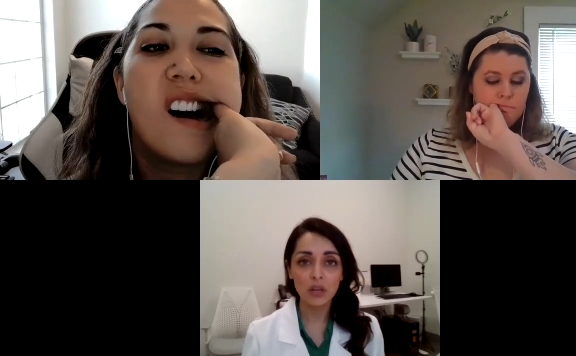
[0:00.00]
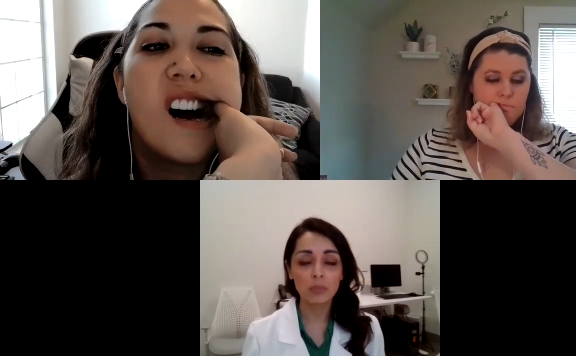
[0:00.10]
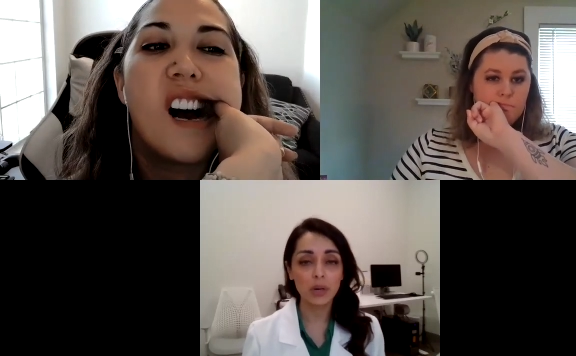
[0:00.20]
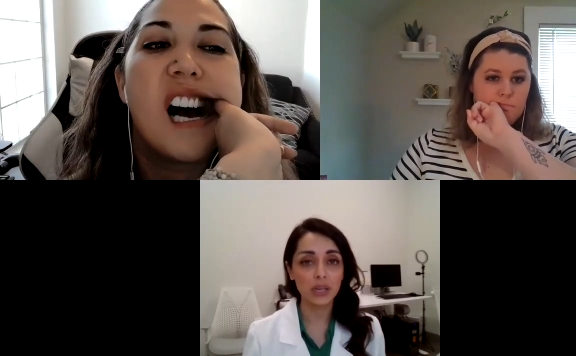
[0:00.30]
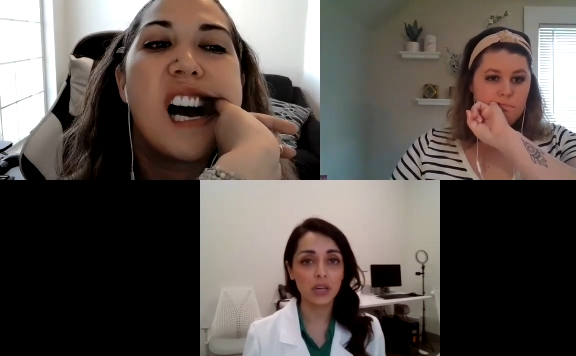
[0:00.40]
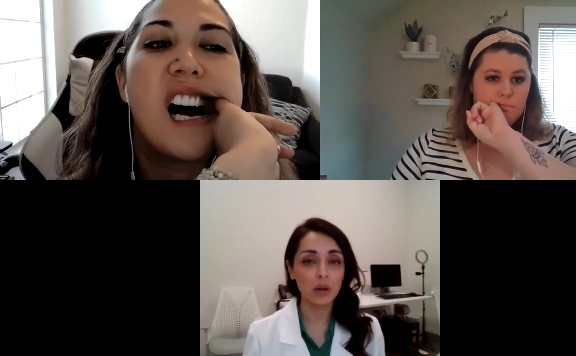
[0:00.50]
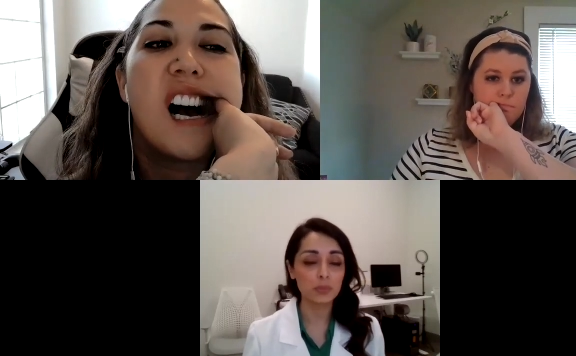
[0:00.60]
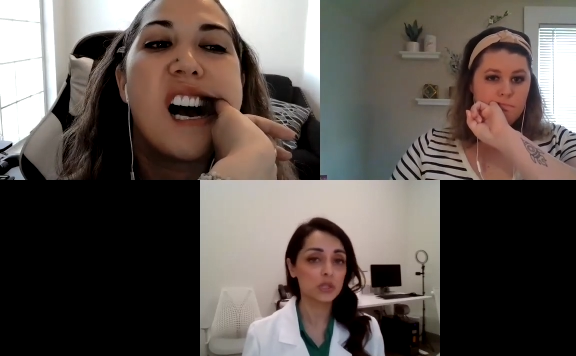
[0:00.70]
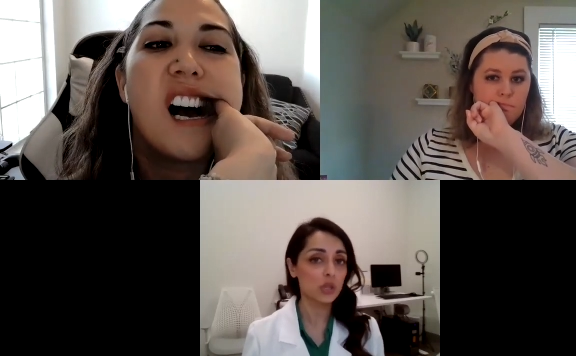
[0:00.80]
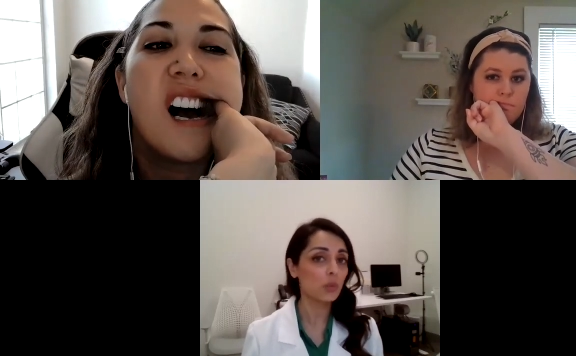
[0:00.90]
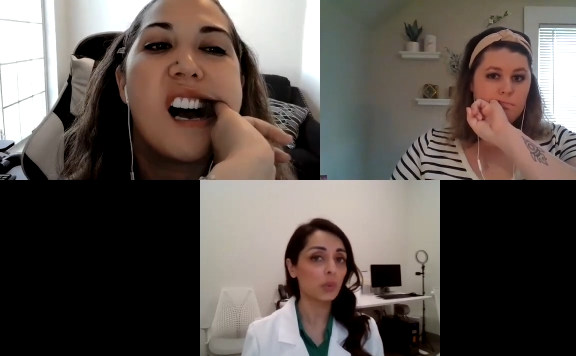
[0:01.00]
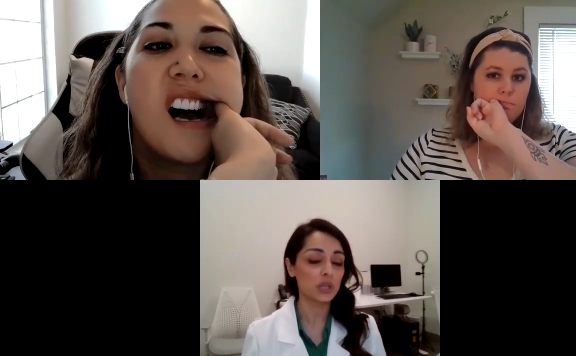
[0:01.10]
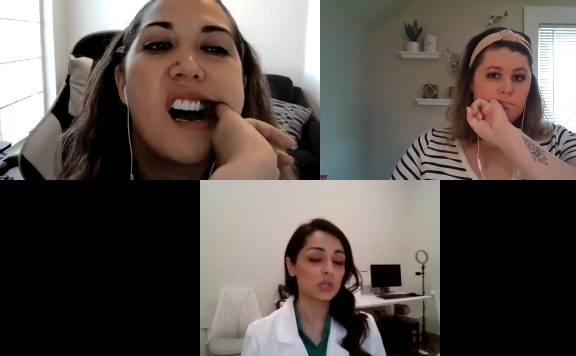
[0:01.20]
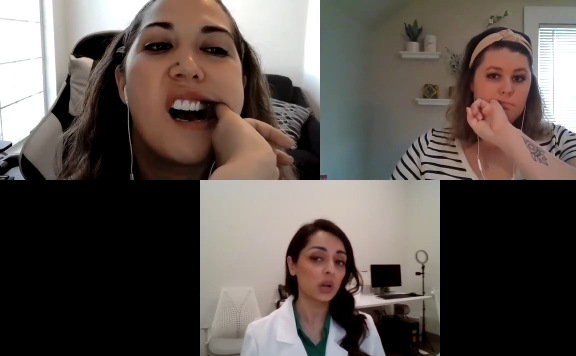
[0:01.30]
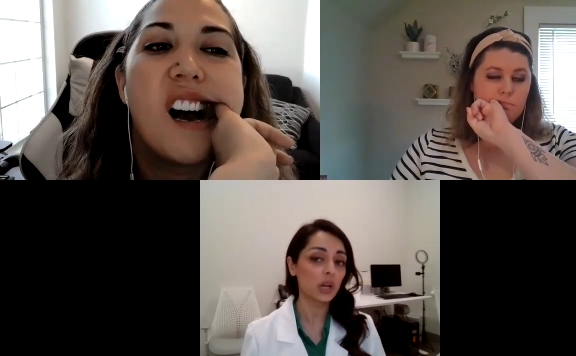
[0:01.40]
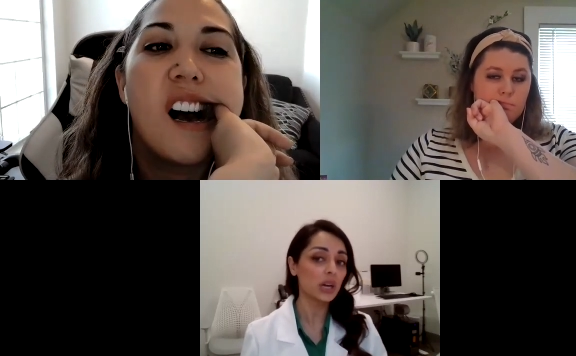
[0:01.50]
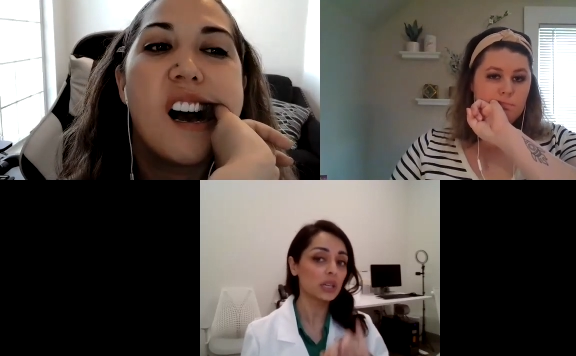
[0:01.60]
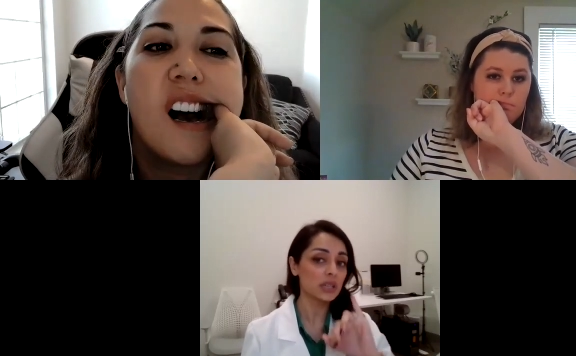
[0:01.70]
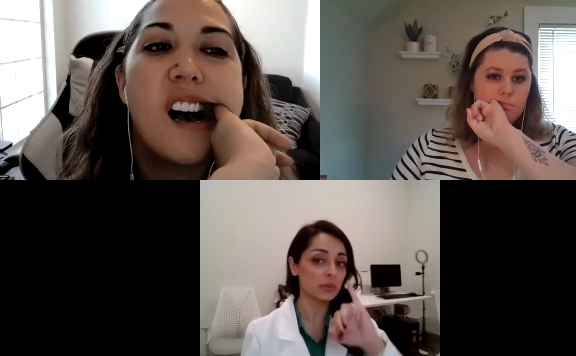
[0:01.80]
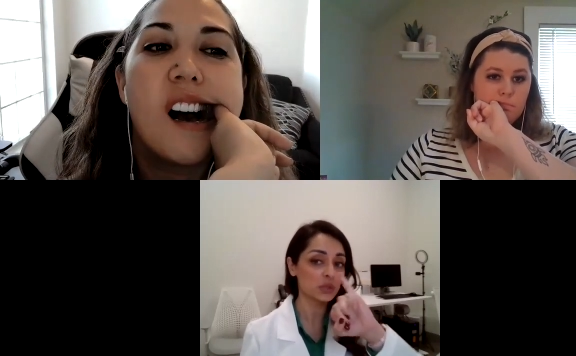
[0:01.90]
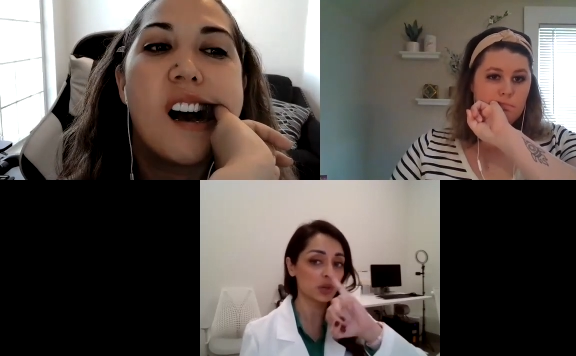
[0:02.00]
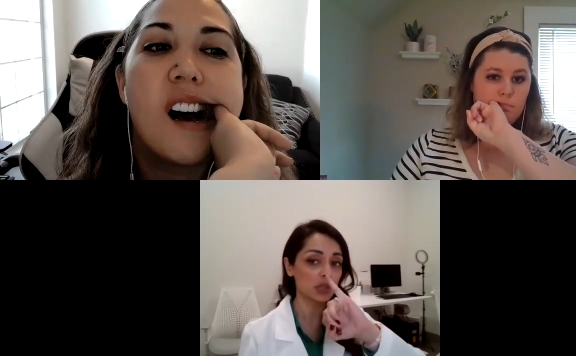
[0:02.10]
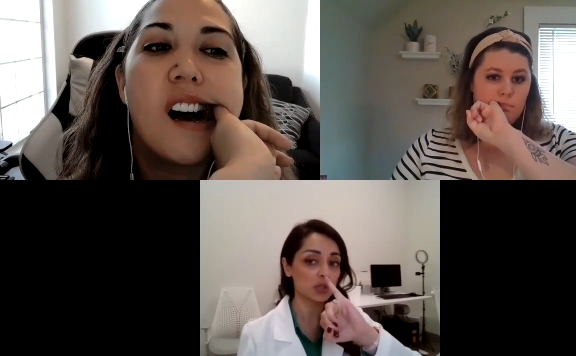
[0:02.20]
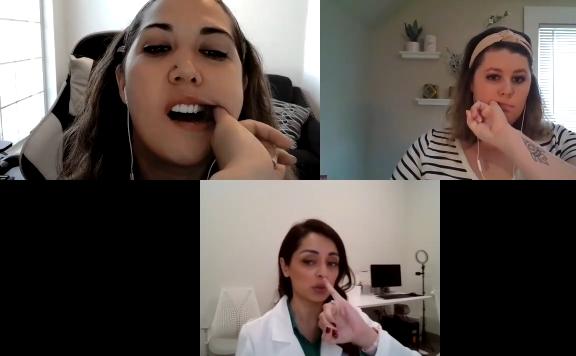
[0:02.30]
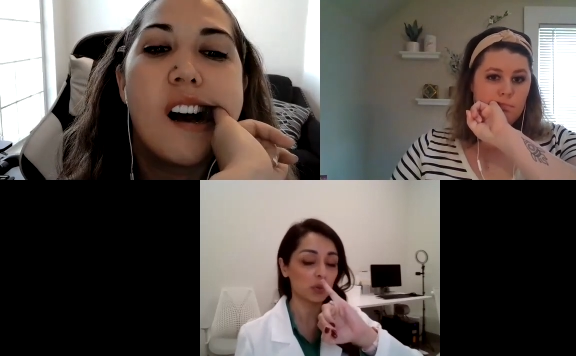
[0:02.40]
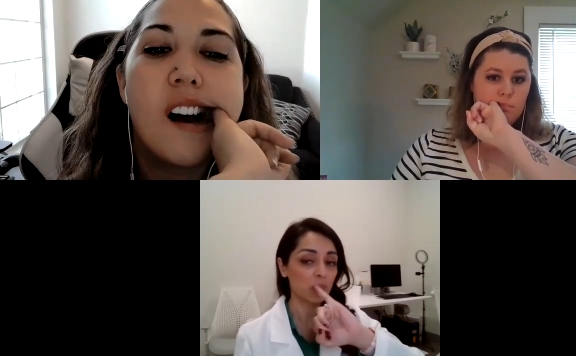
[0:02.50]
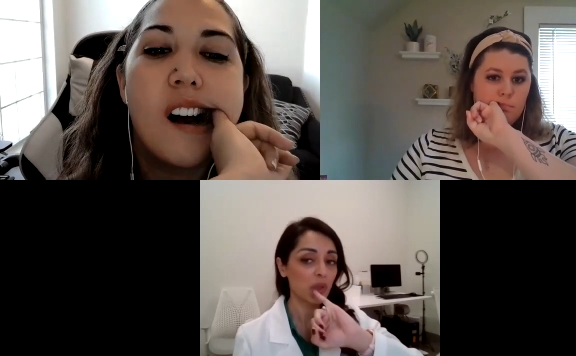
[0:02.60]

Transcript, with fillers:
Speaker 1: but it can help so much. So I'll kind of demonstrate too.